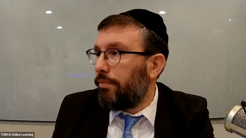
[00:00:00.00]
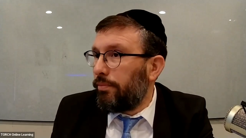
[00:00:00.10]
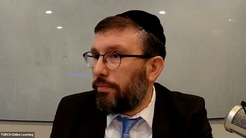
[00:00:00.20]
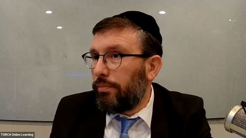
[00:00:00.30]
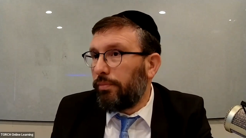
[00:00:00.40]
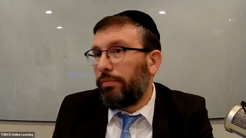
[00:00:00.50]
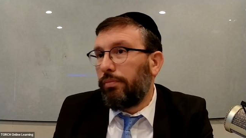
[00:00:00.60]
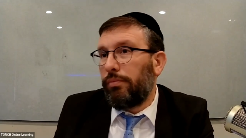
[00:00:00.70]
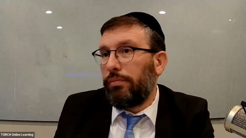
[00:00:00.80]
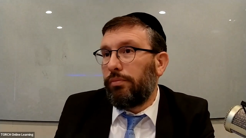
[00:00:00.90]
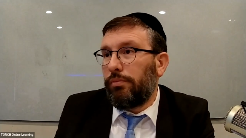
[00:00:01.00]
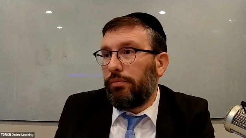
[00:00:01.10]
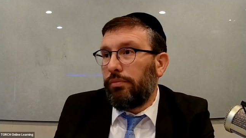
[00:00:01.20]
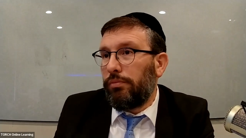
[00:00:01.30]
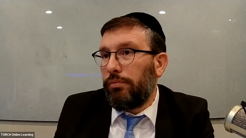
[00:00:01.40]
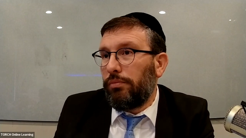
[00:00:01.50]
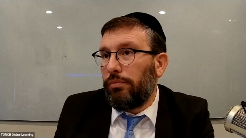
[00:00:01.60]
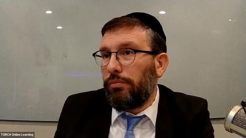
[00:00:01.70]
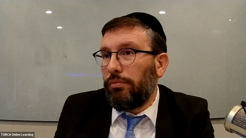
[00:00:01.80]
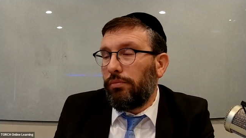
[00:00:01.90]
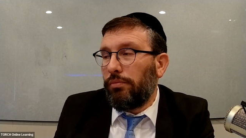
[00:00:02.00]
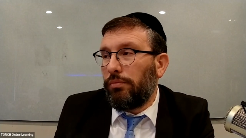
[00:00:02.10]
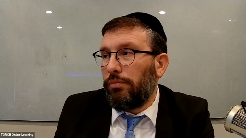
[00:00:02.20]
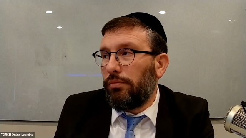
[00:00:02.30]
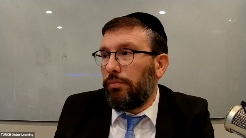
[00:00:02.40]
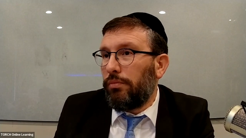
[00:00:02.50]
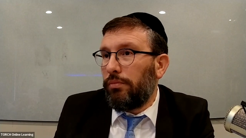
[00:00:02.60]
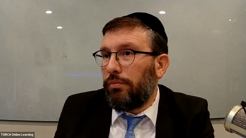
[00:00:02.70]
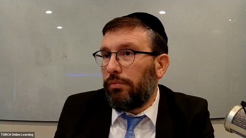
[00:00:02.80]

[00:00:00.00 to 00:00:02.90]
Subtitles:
(silence)